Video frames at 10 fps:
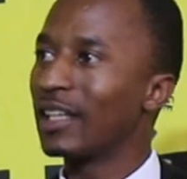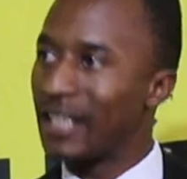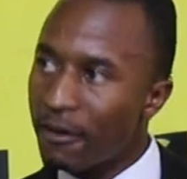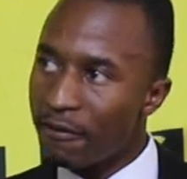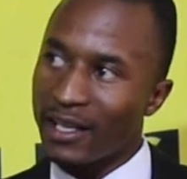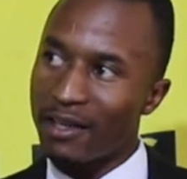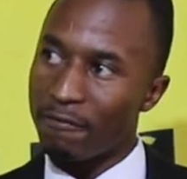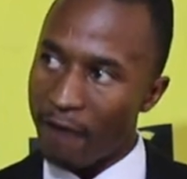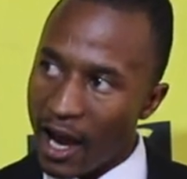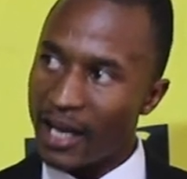given the
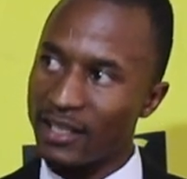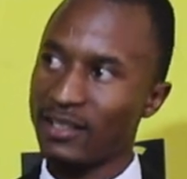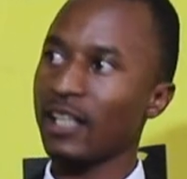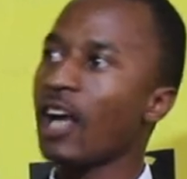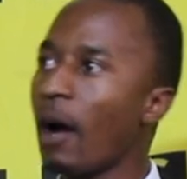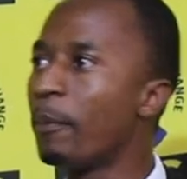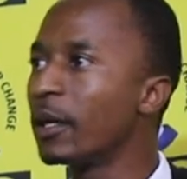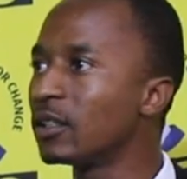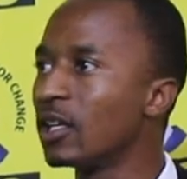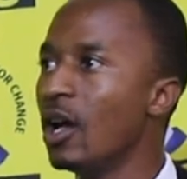violence that
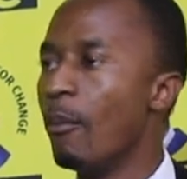happened.